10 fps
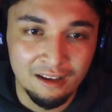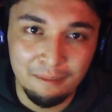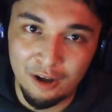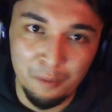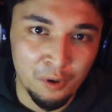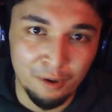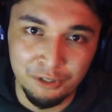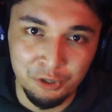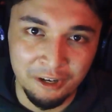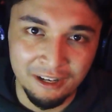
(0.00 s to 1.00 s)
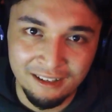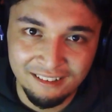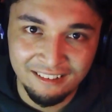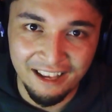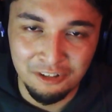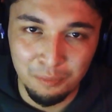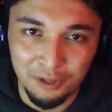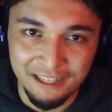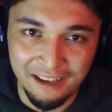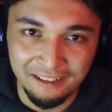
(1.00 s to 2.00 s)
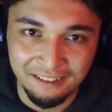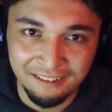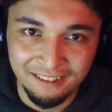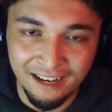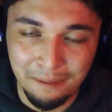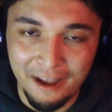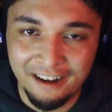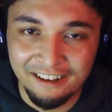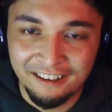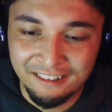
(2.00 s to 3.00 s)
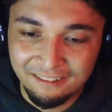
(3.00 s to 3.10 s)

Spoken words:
But I hope you all enjoyed. It's your boy Tether, and I'm out of here.